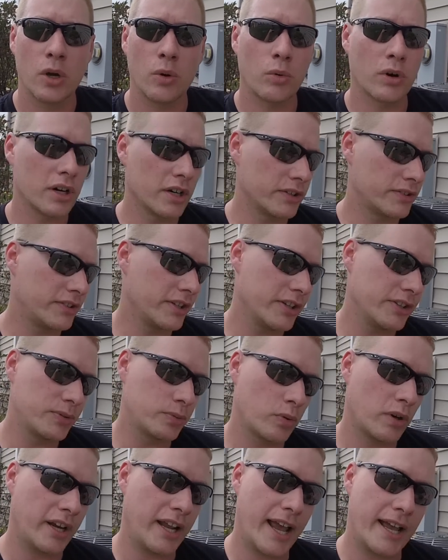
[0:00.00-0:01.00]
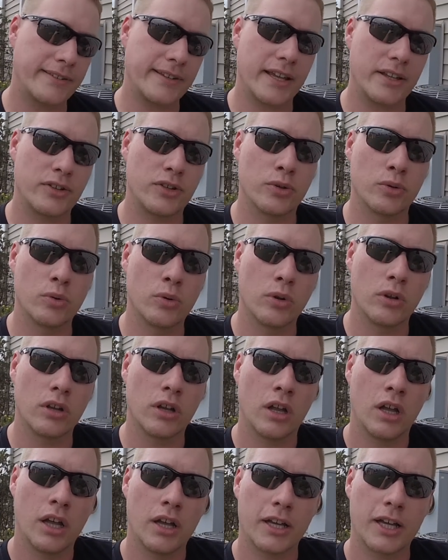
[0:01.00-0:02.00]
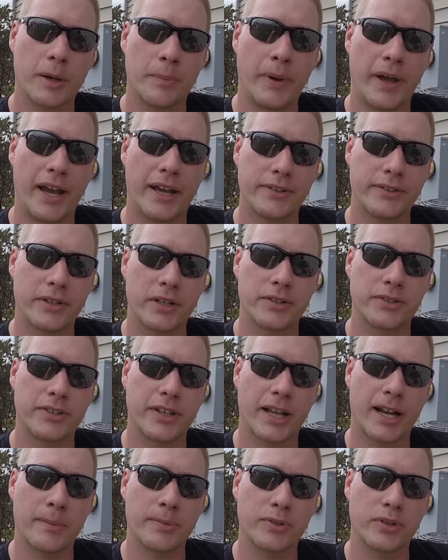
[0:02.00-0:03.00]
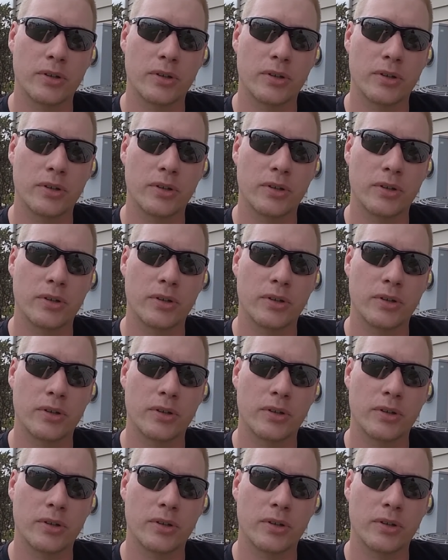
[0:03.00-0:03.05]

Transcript: whereas this one has a dual capacitor set up,